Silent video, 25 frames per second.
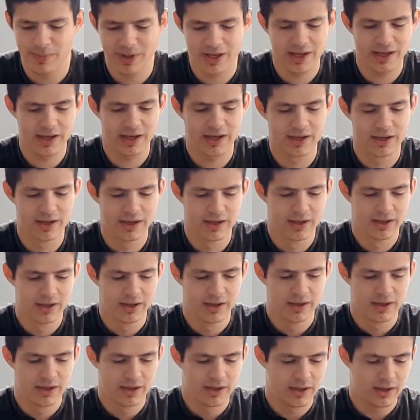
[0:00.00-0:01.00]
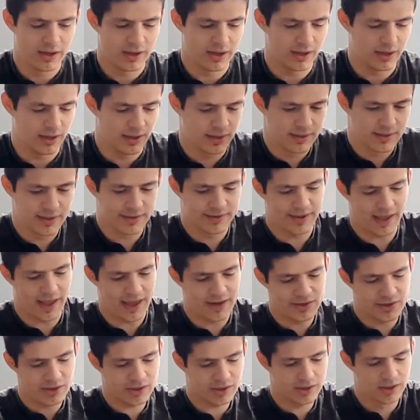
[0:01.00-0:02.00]
be uh, the
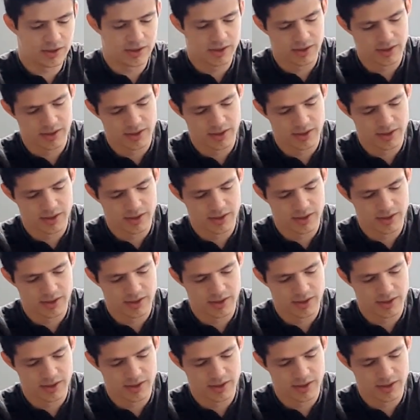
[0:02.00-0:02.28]
sander.